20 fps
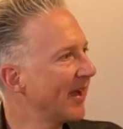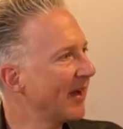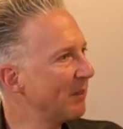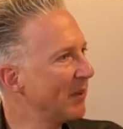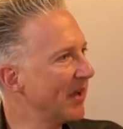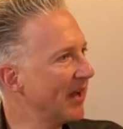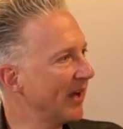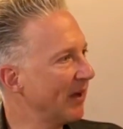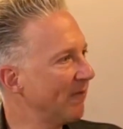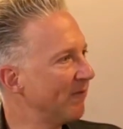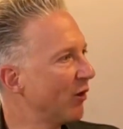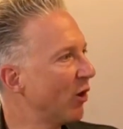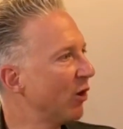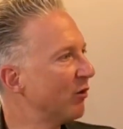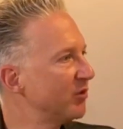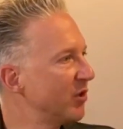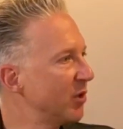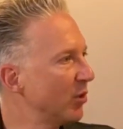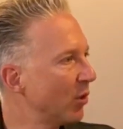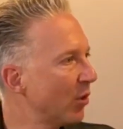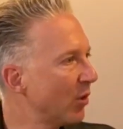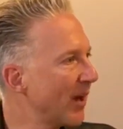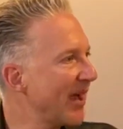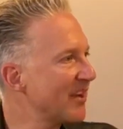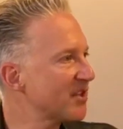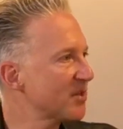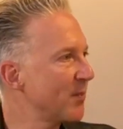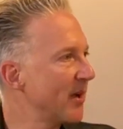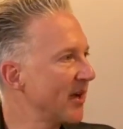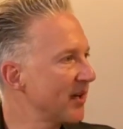being involved in all
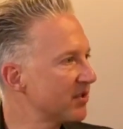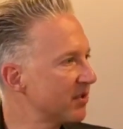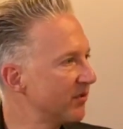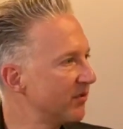aspects of the